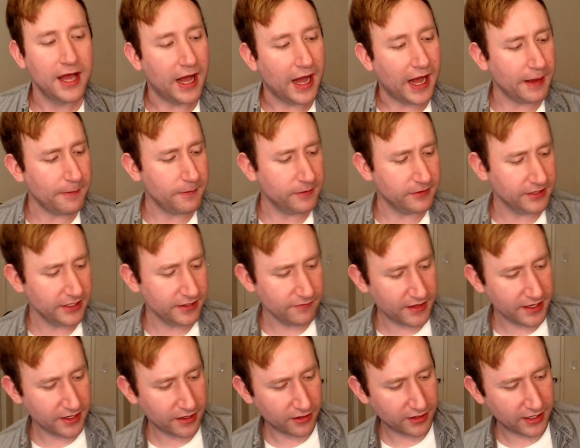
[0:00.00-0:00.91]
I believe
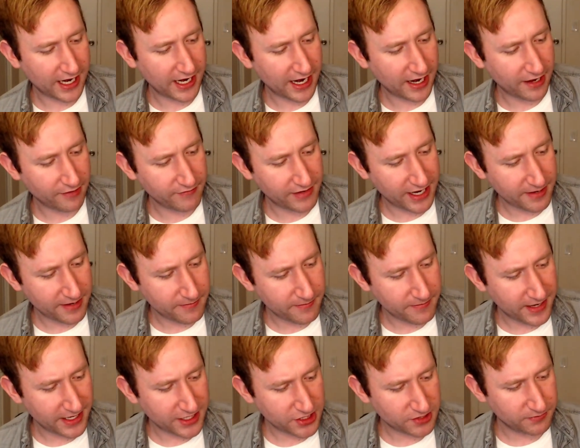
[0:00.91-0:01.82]
they are a high rye
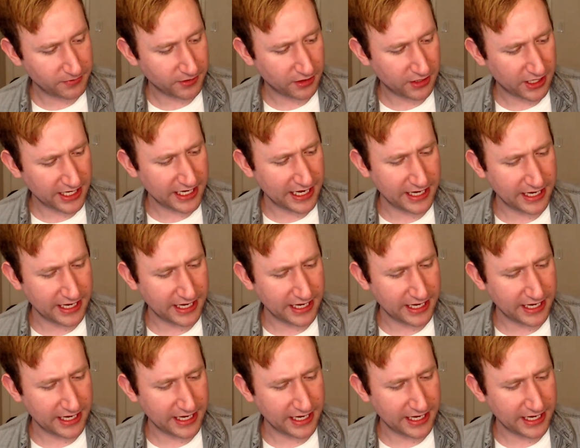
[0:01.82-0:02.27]
mash bill.